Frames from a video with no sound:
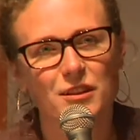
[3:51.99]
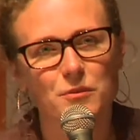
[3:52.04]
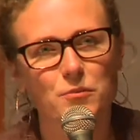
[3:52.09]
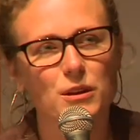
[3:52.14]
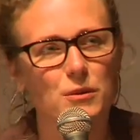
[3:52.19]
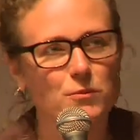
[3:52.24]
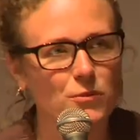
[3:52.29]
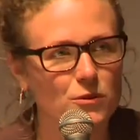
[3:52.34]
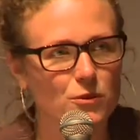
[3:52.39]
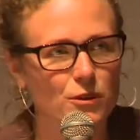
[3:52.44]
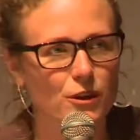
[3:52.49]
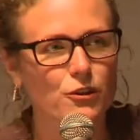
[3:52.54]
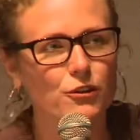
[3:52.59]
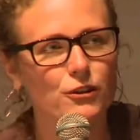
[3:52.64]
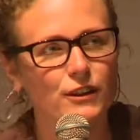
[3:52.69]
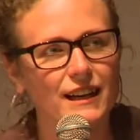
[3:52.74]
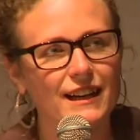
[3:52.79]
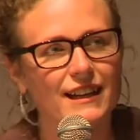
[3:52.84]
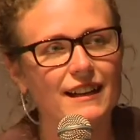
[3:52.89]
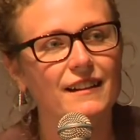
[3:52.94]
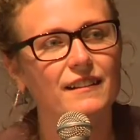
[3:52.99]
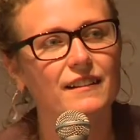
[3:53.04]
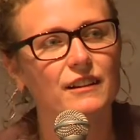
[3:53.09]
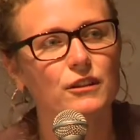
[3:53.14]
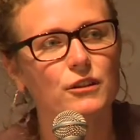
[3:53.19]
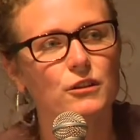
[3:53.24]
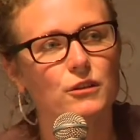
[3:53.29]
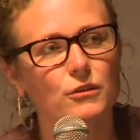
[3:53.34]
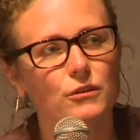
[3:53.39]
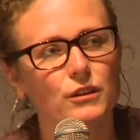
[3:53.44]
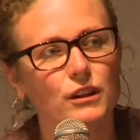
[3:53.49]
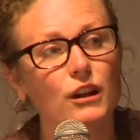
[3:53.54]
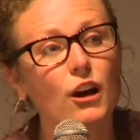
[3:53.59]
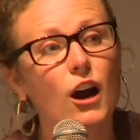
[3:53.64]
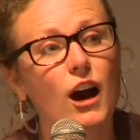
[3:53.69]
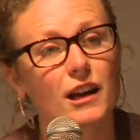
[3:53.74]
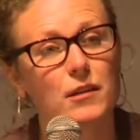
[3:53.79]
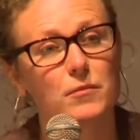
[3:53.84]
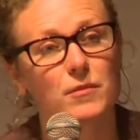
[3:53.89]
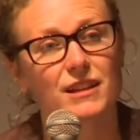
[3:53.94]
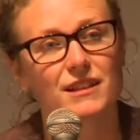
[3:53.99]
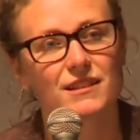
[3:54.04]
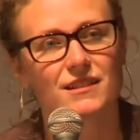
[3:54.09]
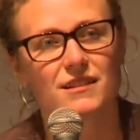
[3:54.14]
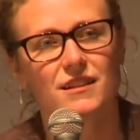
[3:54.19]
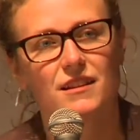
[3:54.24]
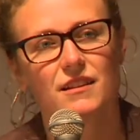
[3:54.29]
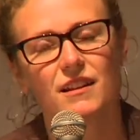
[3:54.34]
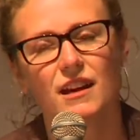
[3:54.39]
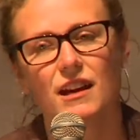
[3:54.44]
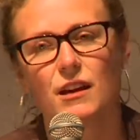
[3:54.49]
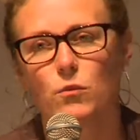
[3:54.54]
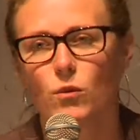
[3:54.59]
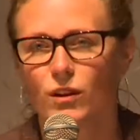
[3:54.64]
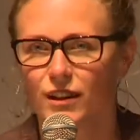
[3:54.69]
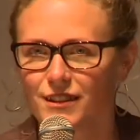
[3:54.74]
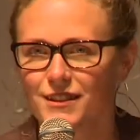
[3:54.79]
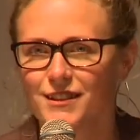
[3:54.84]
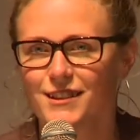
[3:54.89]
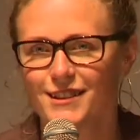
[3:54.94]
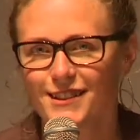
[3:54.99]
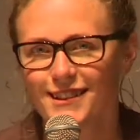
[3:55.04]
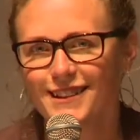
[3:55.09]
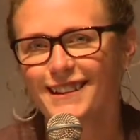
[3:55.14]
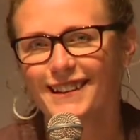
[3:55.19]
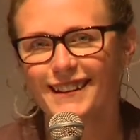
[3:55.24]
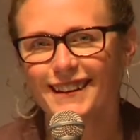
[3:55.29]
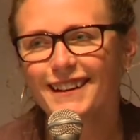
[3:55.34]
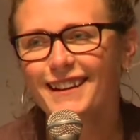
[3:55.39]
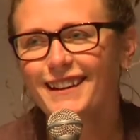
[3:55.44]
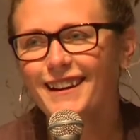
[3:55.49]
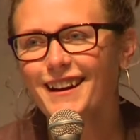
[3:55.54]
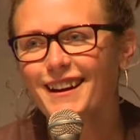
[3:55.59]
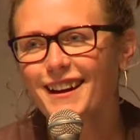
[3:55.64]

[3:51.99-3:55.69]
people were creating their own economies that they wanted to see.